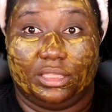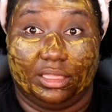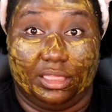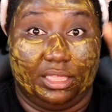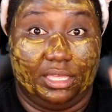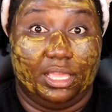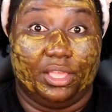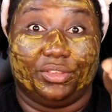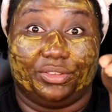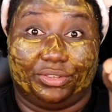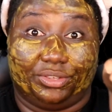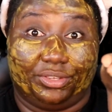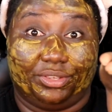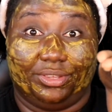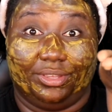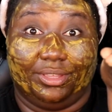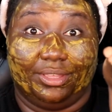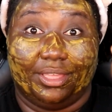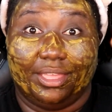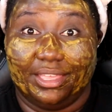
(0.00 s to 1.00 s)

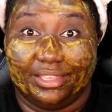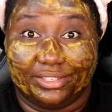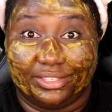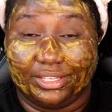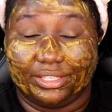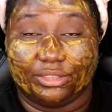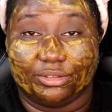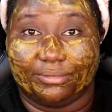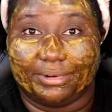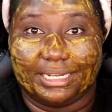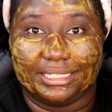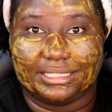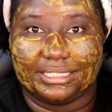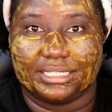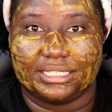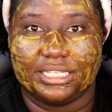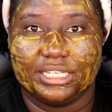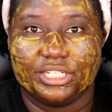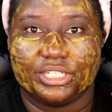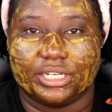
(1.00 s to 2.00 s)
Is it the right
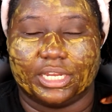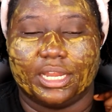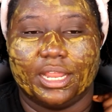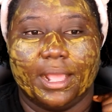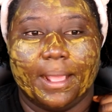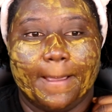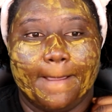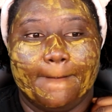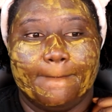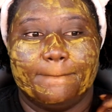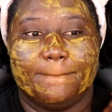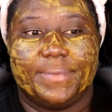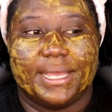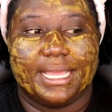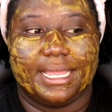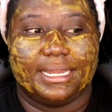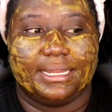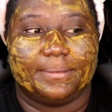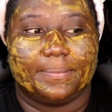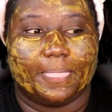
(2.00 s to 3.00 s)
decision?
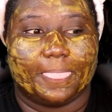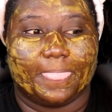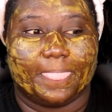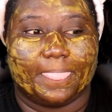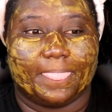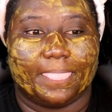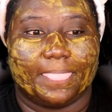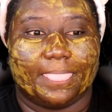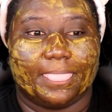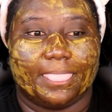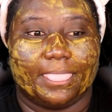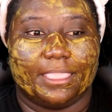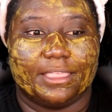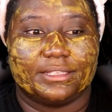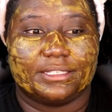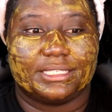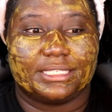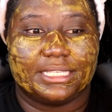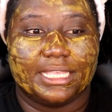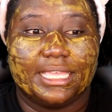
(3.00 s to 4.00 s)
But
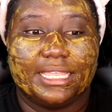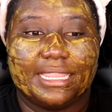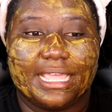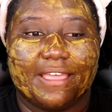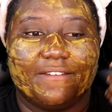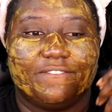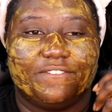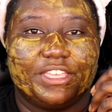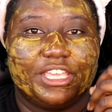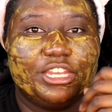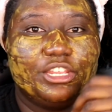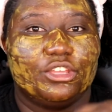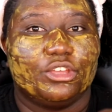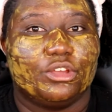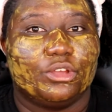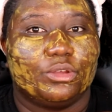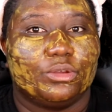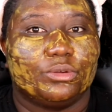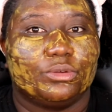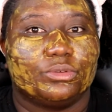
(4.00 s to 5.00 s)
seeing that
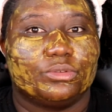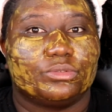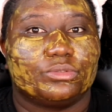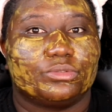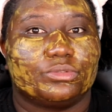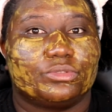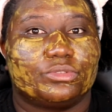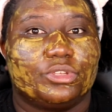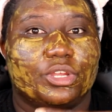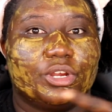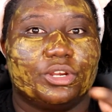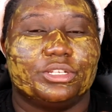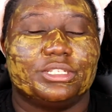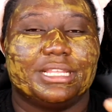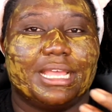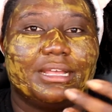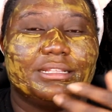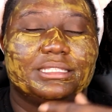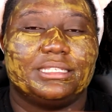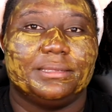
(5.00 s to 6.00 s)
video turns
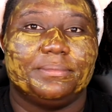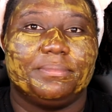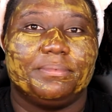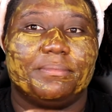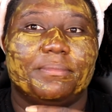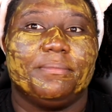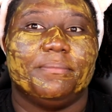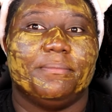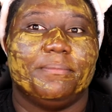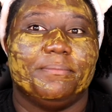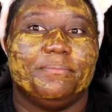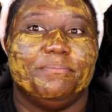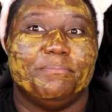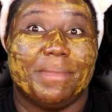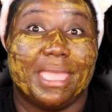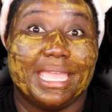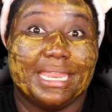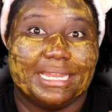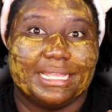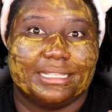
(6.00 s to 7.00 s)
out to
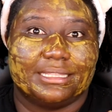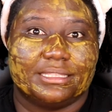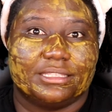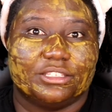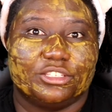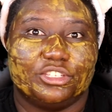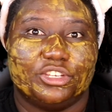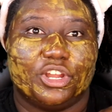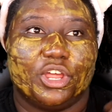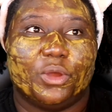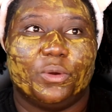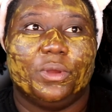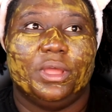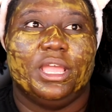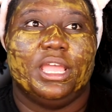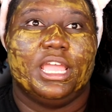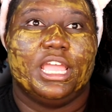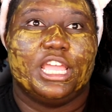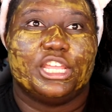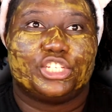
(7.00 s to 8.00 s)

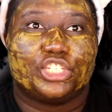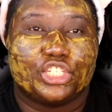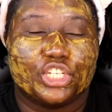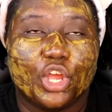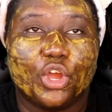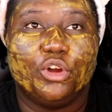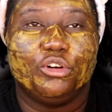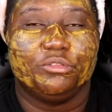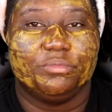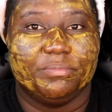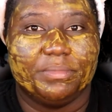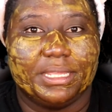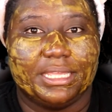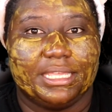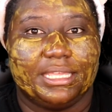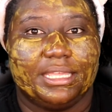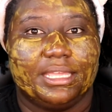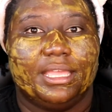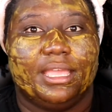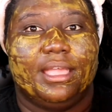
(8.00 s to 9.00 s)
it showed
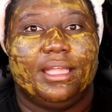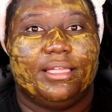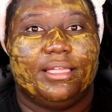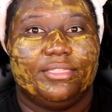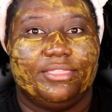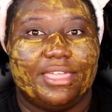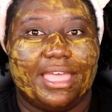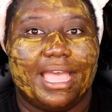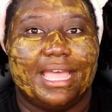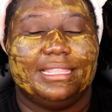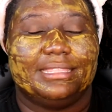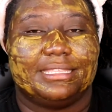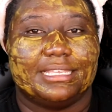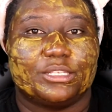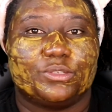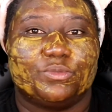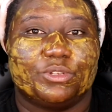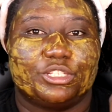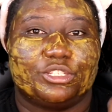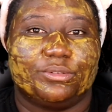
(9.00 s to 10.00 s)
me that
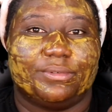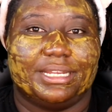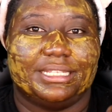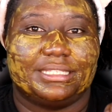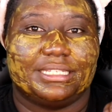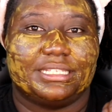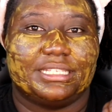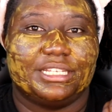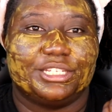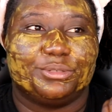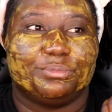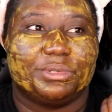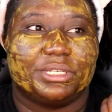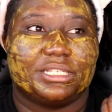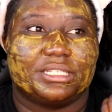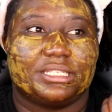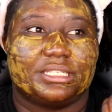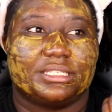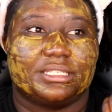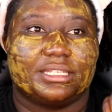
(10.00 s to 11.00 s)
this was the right decision,
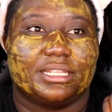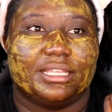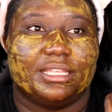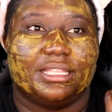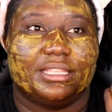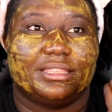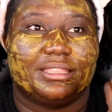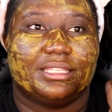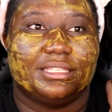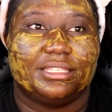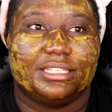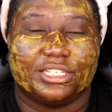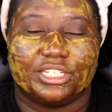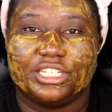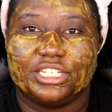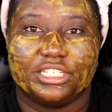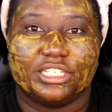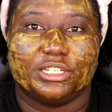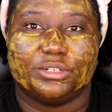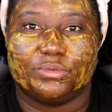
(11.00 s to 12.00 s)
because the
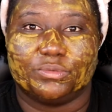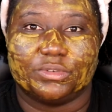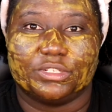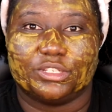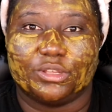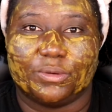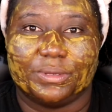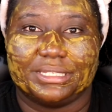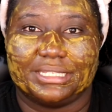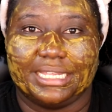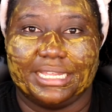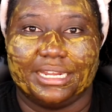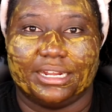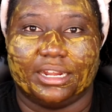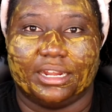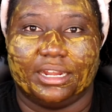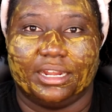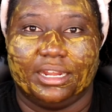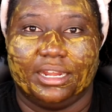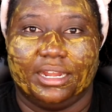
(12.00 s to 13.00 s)
decision was always
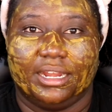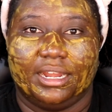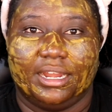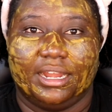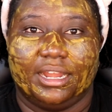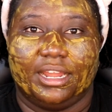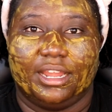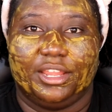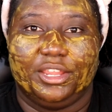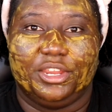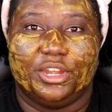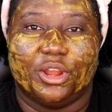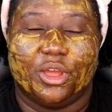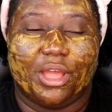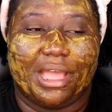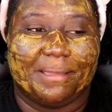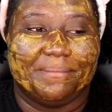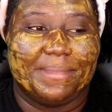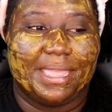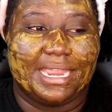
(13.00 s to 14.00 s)
there.
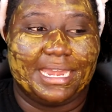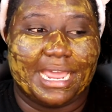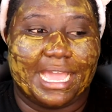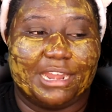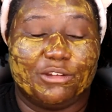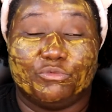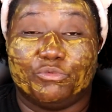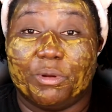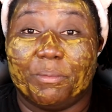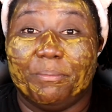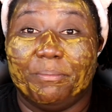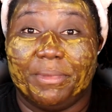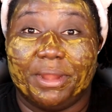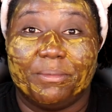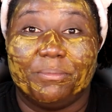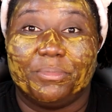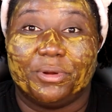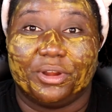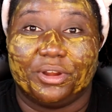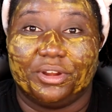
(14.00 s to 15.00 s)
I may not
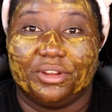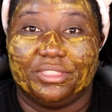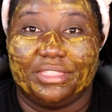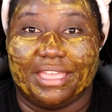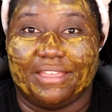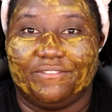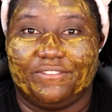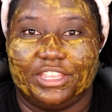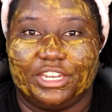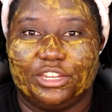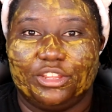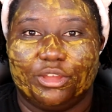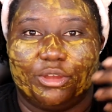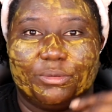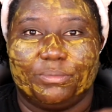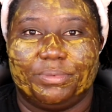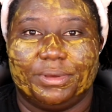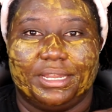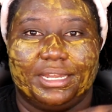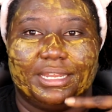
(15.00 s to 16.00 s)
remember that
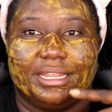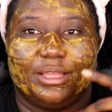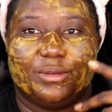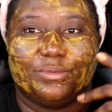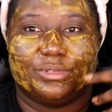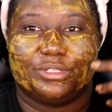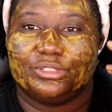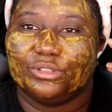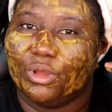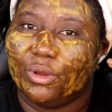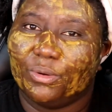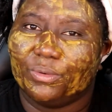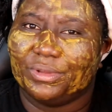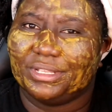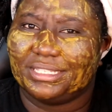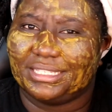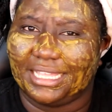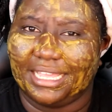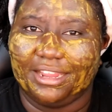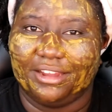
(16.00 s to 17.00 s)
video, but it was
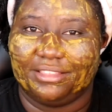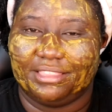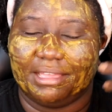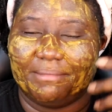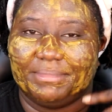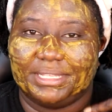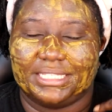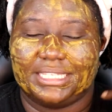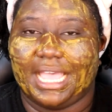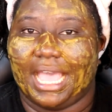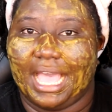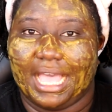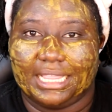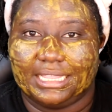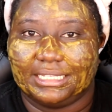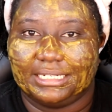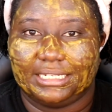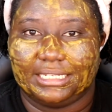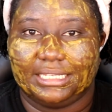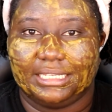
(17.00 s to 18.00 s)
always there. That
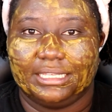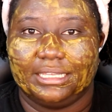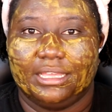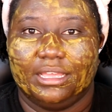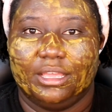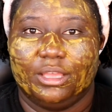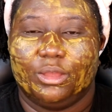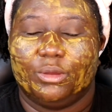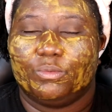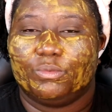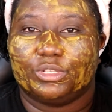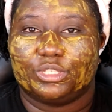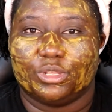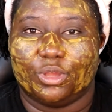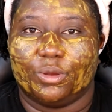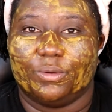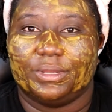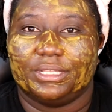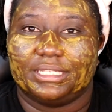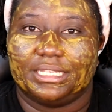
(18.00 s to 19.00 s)
mentality was
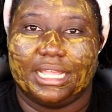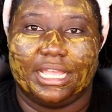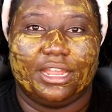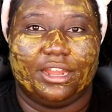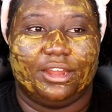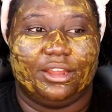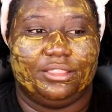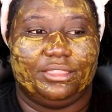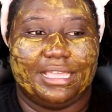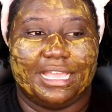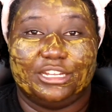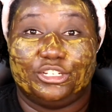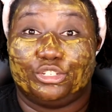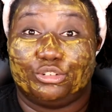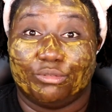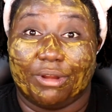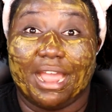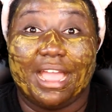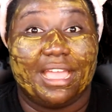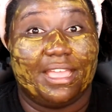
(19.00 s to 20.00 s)
always there. That
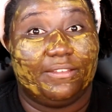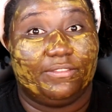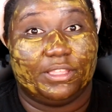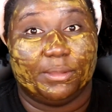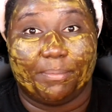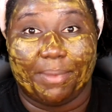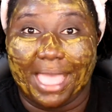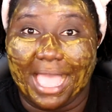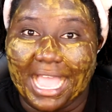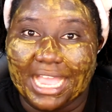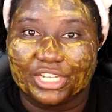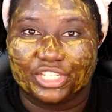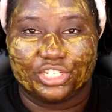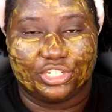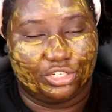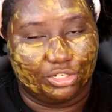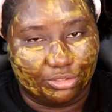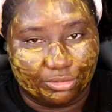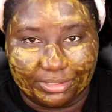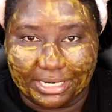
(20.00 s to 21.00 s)
drive, the
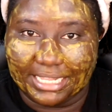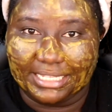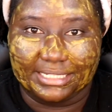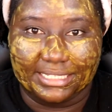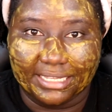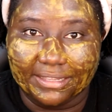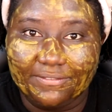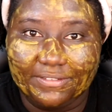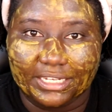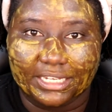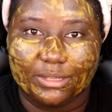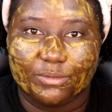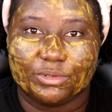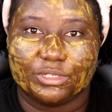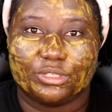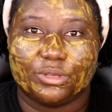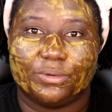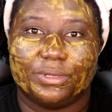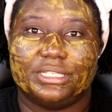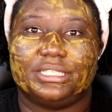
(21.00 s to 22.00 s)
passion, the creativity
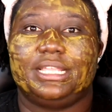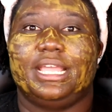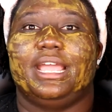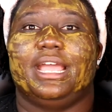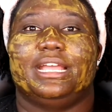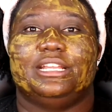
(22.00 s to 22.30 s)
was always there.